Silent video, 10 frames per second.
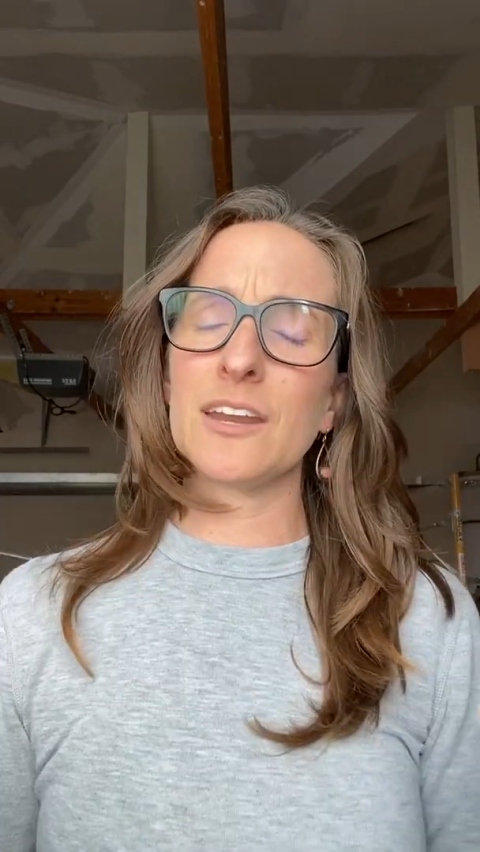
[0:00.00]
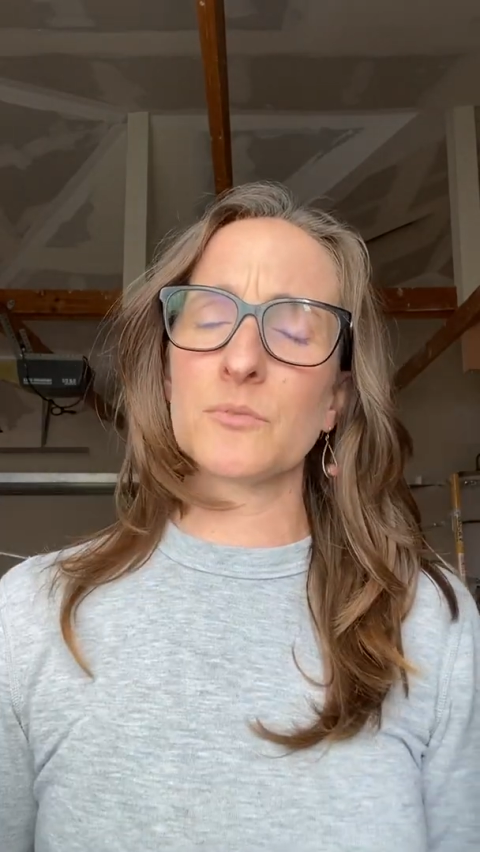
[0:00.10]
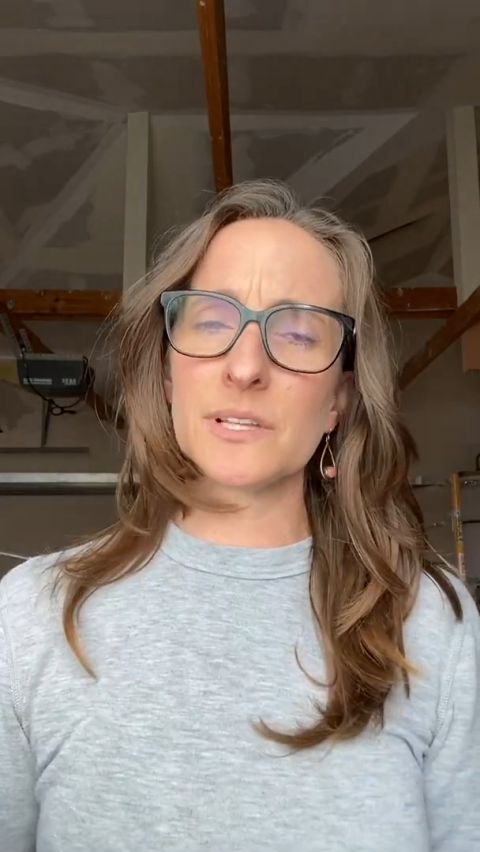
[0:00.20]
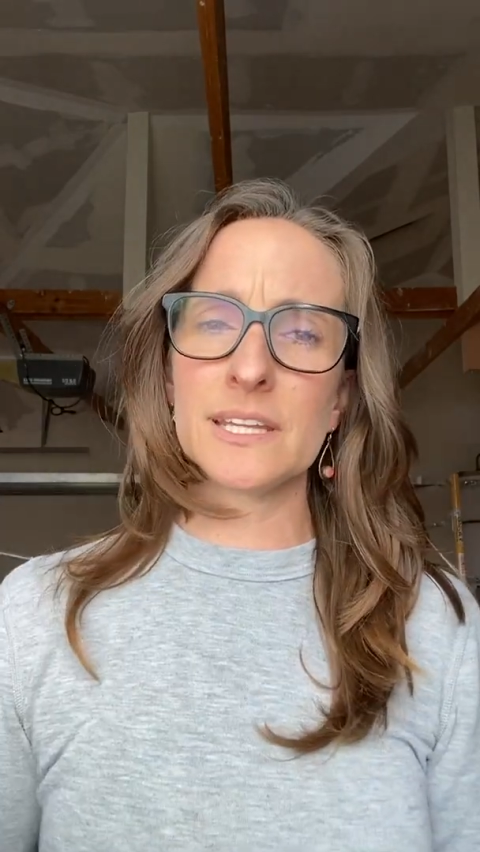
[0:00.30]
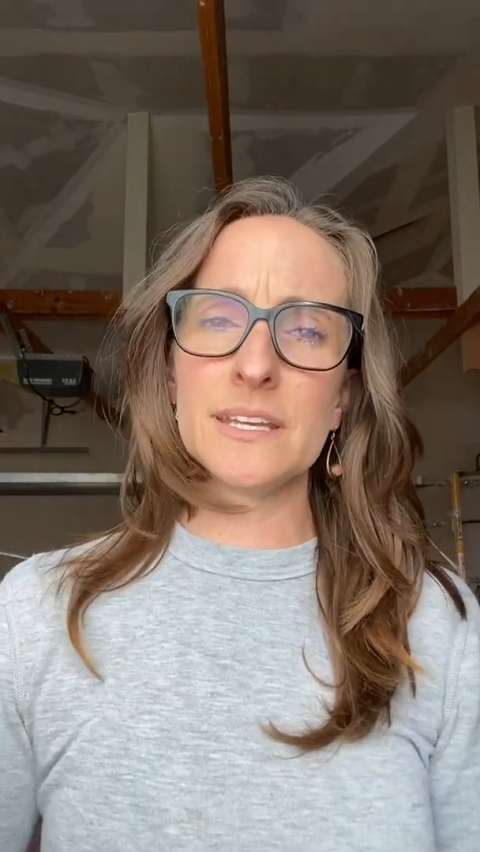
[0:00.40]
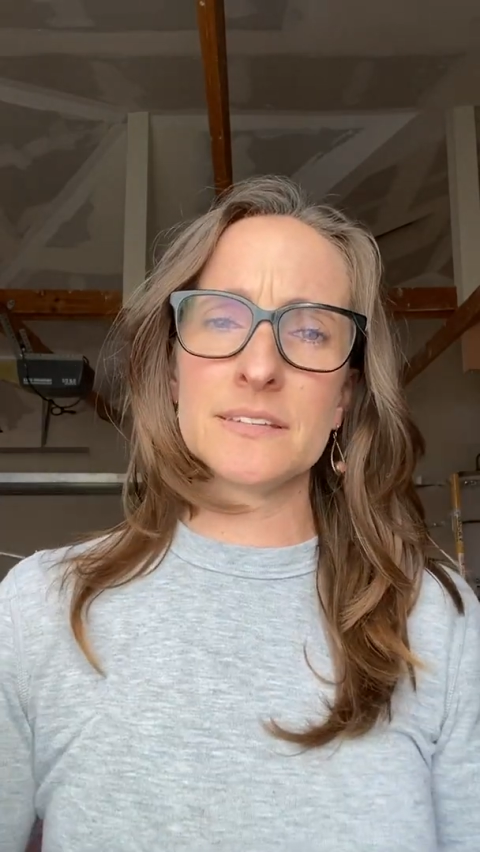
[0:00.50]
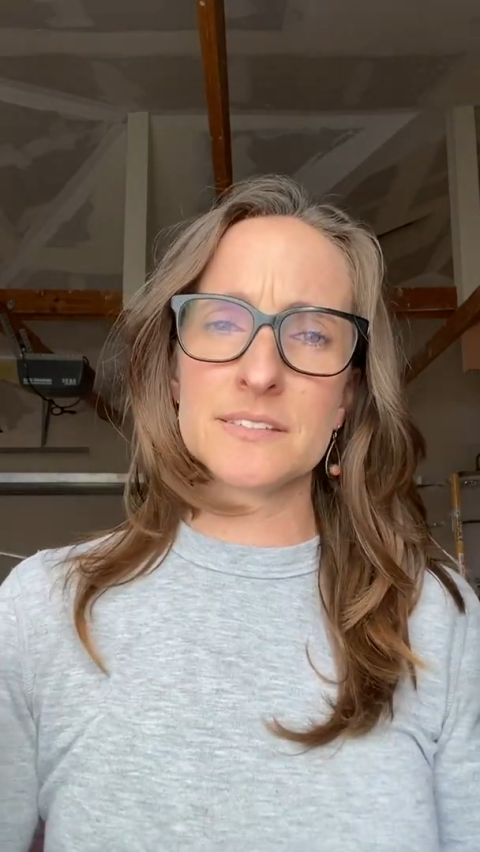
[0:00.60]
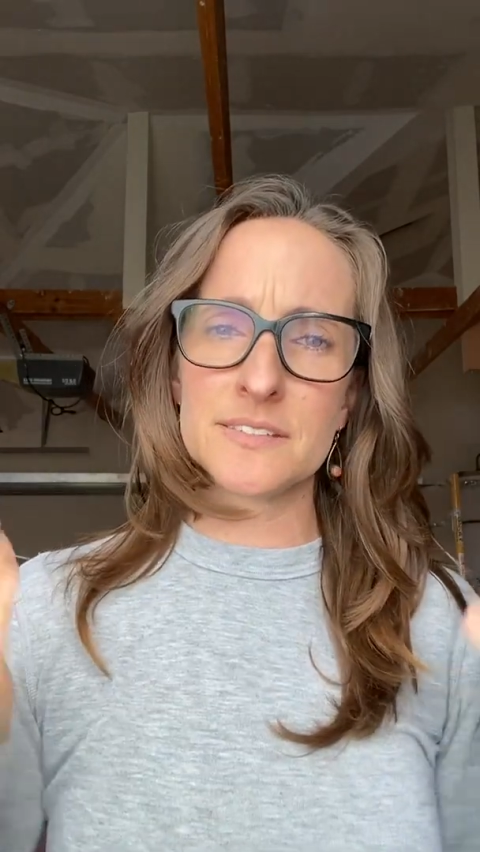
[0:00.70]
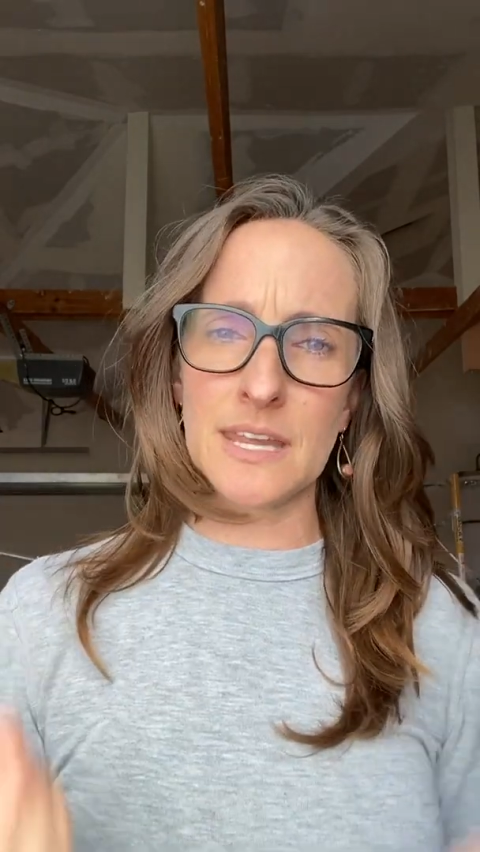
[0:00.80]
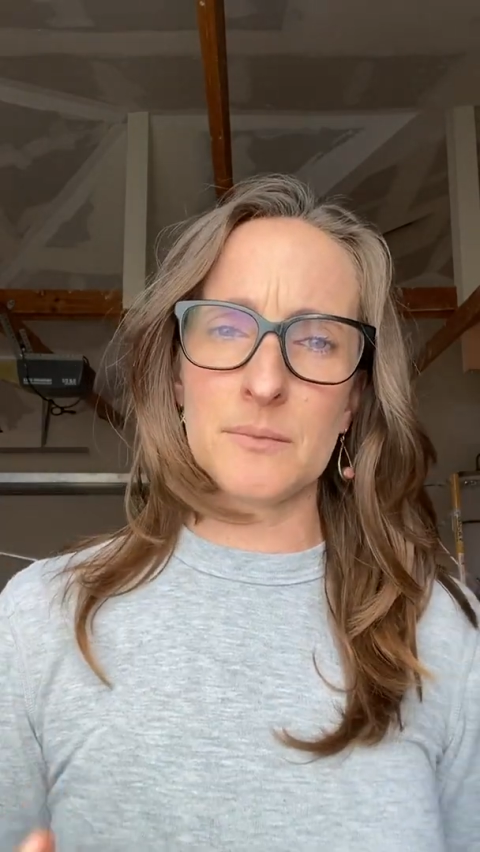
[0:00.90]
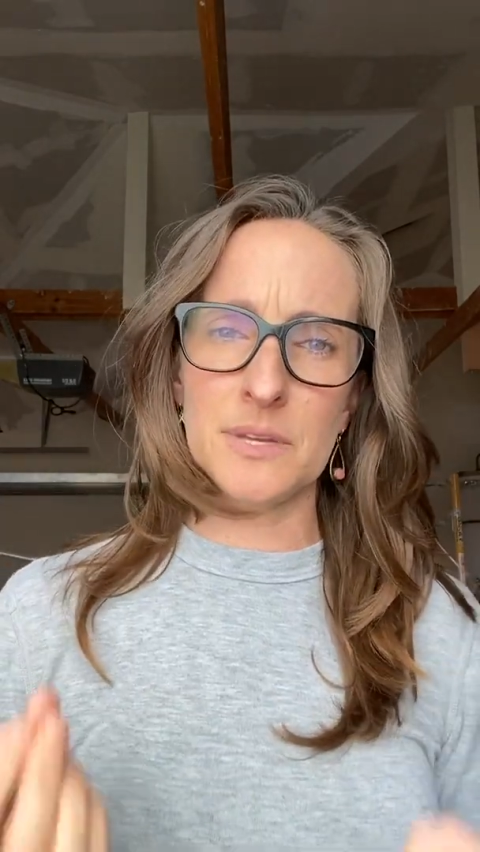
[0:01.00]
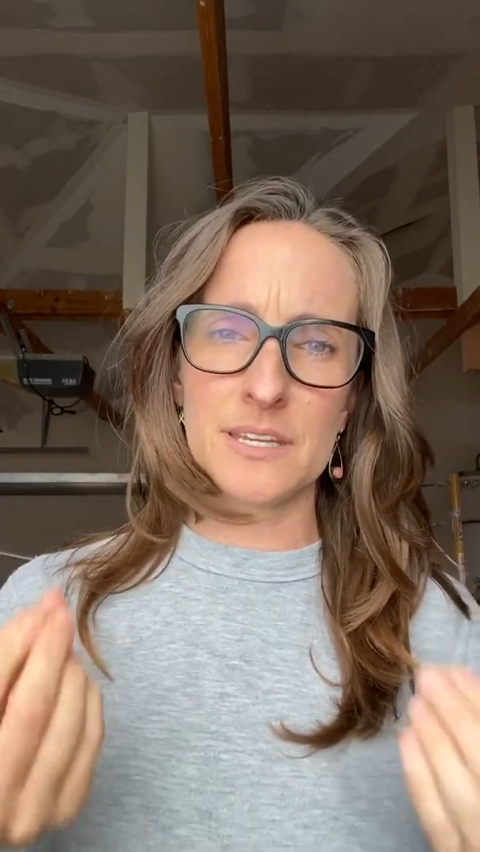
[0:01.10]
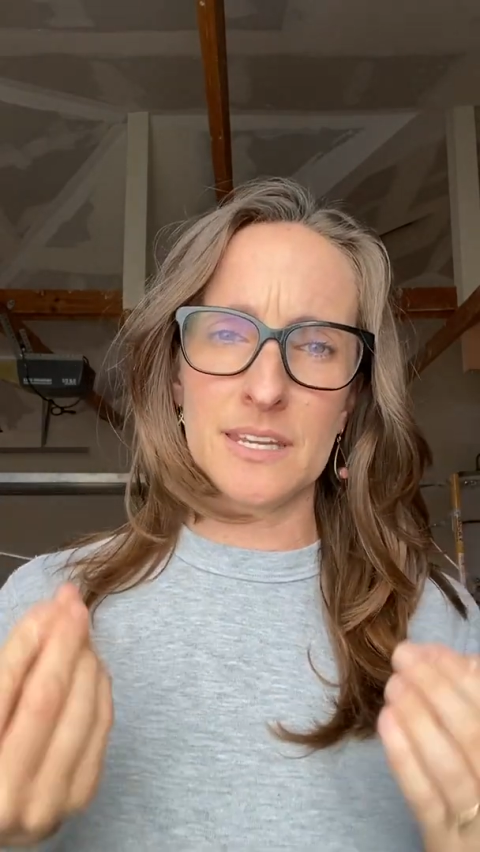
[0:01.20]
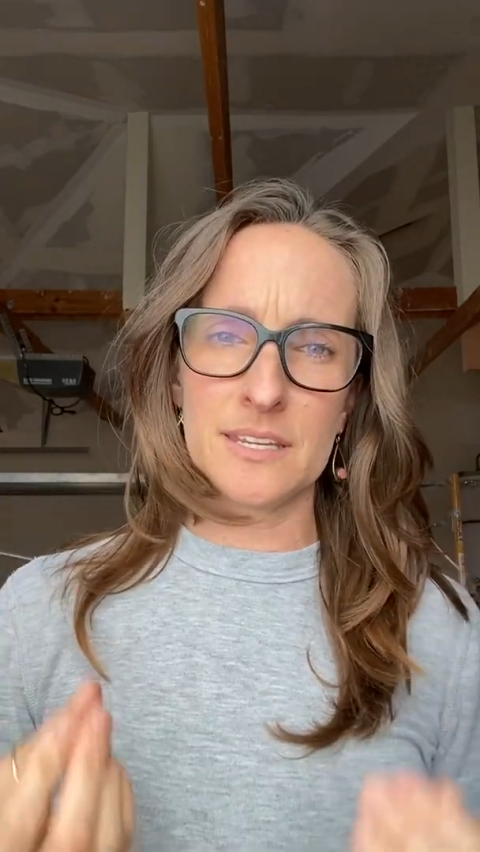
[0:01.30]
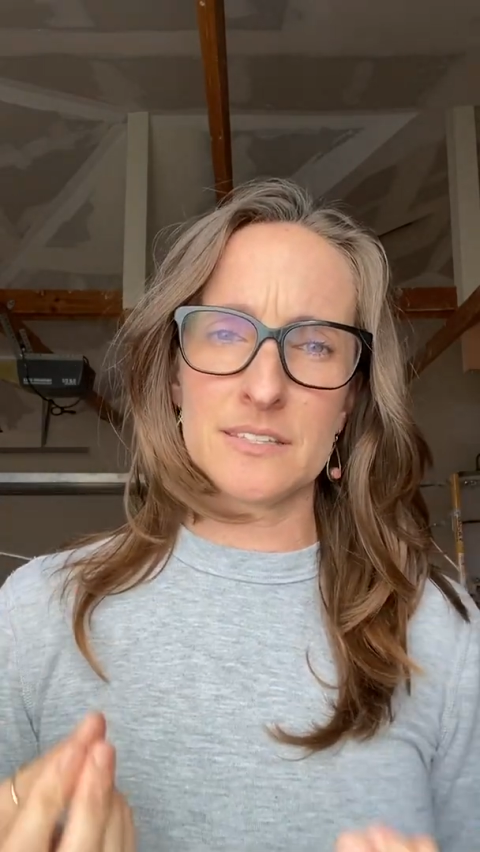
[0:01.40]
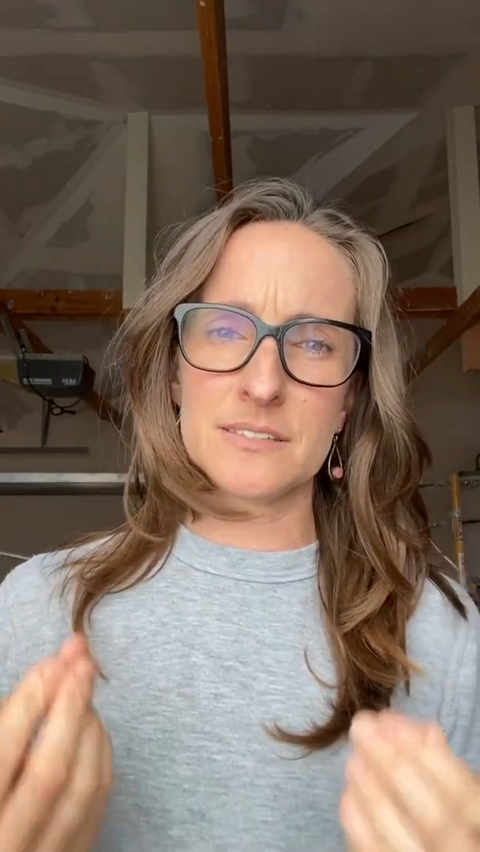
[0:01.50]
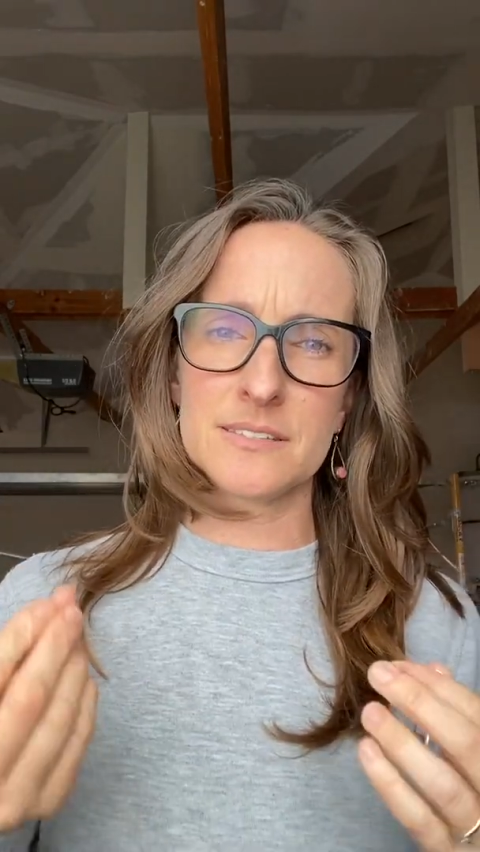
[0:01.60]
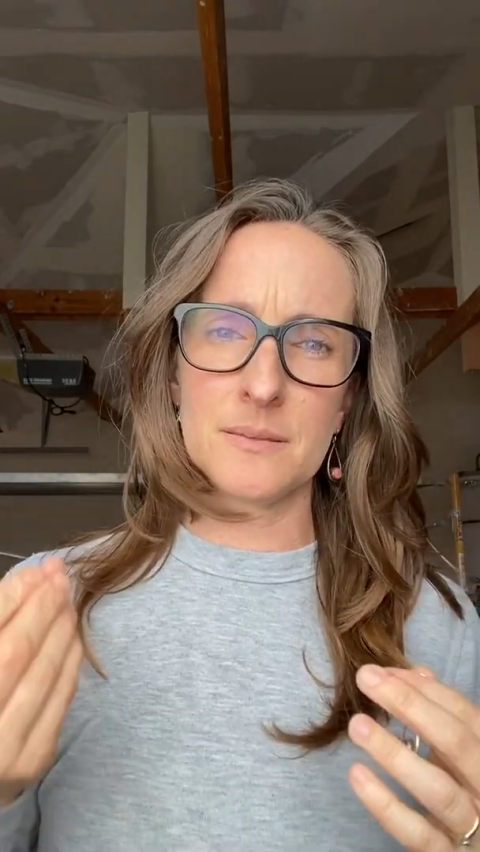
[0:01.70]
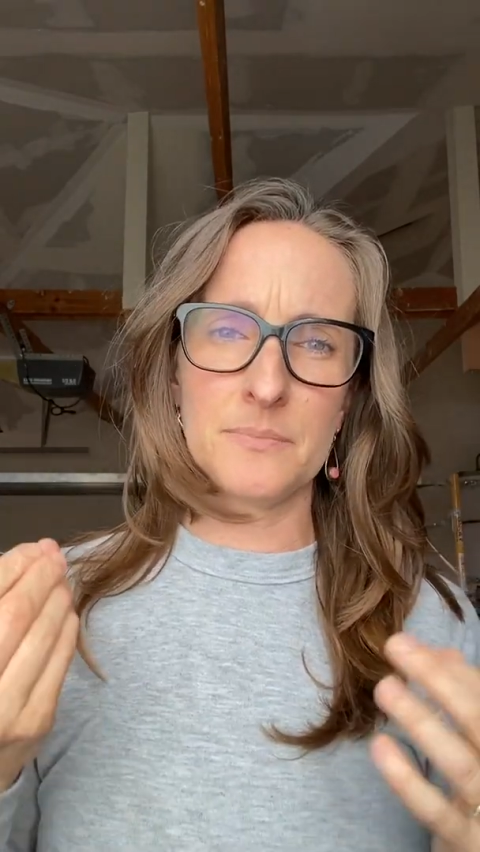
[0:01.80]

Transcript: And really, salmon is the